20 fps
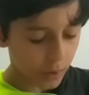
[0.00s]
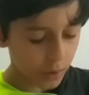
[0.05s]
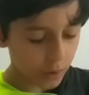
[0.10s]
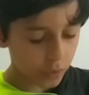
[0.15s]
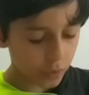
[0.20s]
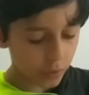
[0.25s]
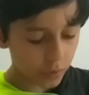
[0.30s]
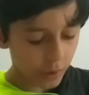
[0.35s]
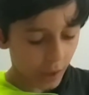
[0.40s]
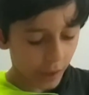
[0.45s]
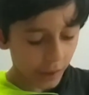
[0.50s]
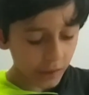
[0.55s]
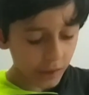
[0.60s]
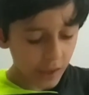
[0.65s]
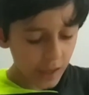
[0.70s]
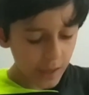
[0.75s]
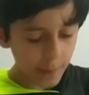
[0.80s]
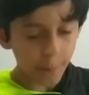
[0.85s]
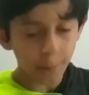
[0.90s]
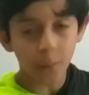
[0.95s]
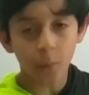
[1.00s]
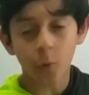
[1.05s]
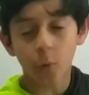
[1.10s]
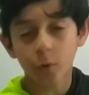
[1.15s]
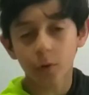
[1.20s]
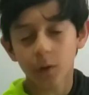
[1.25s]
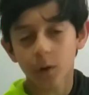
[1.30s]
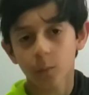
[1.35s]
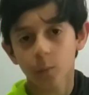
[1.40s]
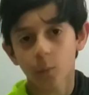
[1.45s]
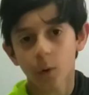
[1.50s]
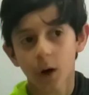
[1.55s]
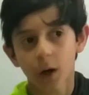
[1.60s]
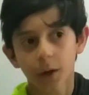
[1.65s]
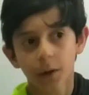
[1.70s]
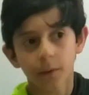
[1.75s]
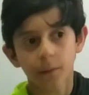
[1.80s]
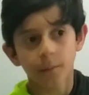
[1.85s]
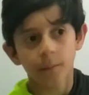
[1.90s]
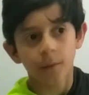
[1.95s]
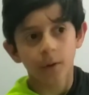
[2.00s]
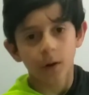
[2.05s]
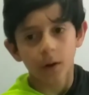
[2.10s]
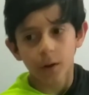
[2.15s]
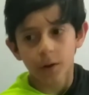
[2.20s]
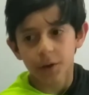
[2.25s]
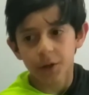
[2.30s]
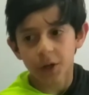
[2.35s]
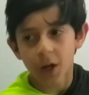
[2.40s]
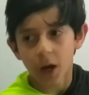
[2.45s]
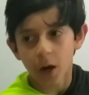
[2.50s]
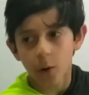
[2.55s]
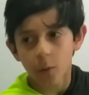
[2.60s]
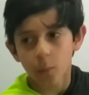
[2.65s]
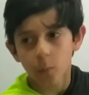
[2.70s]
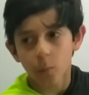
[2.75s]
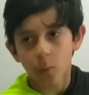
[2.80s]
you can keep more than one. Now,